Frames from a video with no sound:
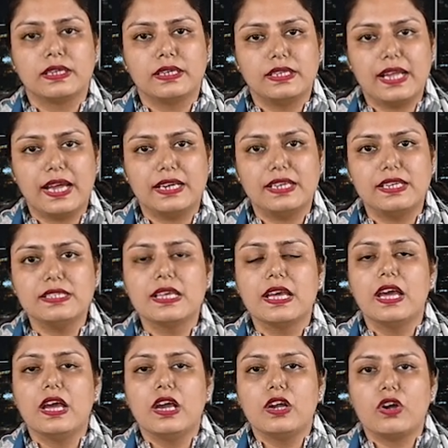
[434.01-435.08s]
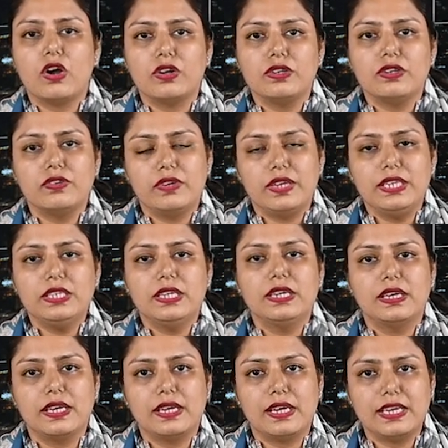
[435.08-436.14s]
that is, concrete
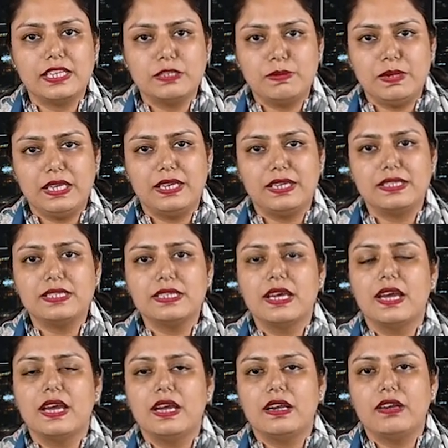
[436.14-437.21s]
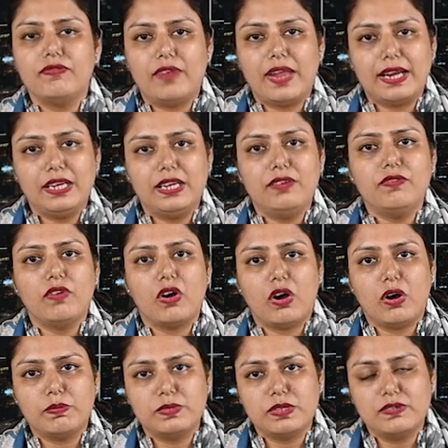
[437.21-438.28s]
experience, reflective
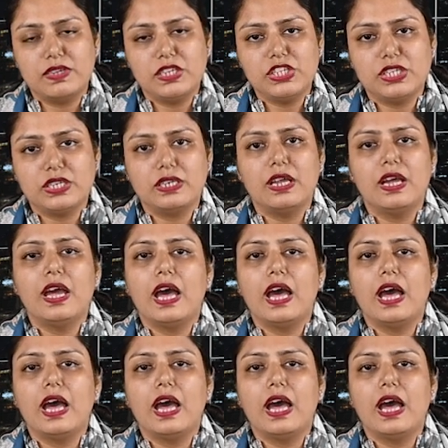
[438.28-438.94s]
observation,